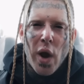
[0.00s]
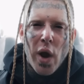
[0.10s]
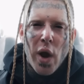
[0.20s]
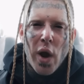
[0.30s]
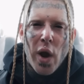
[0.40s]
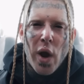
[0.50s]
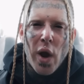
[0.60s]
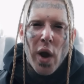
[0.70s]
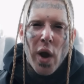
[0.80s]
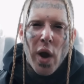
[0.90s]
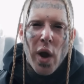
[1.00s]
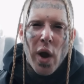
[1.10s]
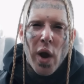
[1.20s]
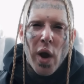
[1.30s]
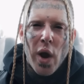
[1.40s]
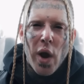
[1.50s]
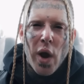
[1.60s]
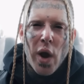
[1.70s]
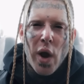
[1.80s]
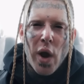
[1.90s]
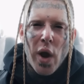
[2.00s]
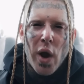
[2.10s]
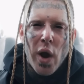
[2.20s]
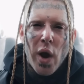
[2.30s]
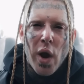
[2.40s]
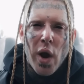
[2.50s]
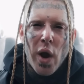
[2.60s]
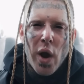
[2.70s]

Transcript: No words are spoken by the person on screen.